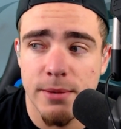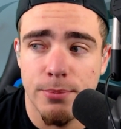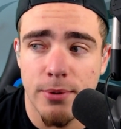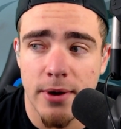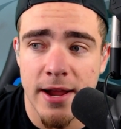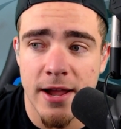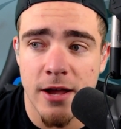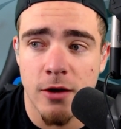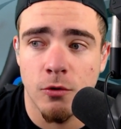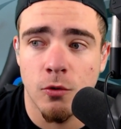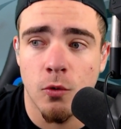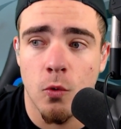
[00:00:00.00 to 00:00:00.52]

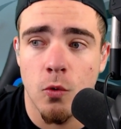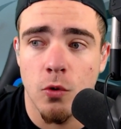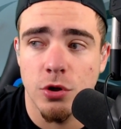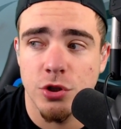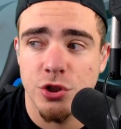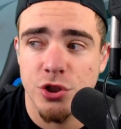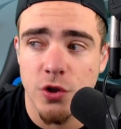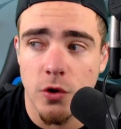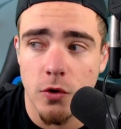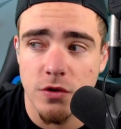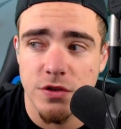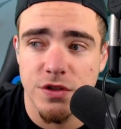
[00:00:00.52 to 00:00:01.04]
Brown or
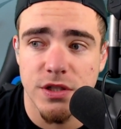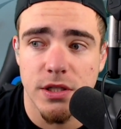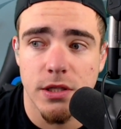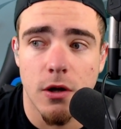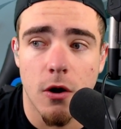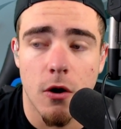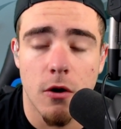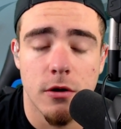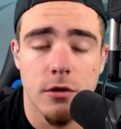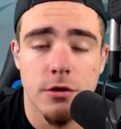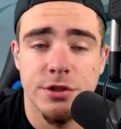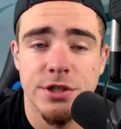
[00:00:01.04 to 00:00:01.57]
Chauncey
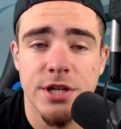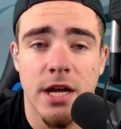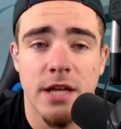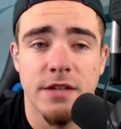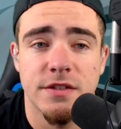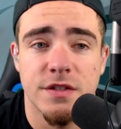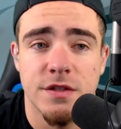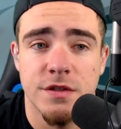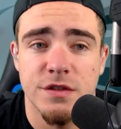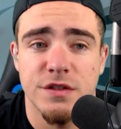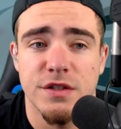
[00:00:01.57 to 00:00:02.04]
Gardner-Johnson.